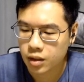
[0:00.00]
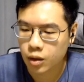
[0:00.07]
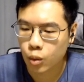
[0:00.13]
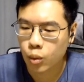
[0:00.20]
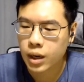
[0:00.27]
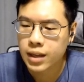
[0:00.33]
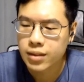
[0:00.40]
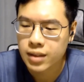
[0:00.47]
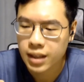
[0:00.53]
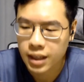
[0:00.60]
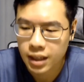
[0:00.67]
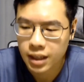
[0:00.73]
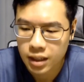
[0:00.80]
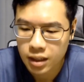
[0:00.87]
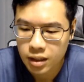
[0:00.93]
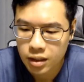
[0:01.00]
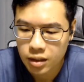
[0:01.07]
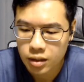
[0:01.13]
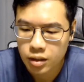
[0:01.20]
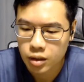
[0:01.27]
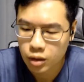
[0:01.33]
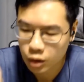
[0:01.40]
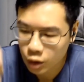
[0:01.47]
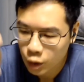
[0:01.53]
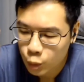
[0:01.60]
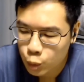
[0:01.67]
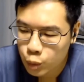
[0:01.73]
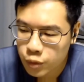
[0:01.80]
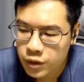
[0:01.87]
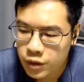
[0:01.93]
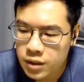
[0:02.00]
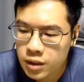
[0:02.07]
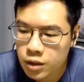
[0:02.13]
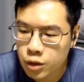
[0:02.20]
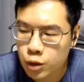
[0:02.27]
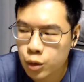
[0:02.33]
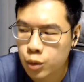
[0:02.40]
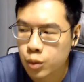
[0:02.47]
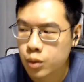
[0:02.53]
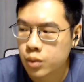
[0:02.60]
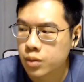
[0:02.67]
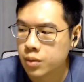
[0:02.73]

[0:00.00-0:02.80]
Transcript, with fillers: one day God will visit you.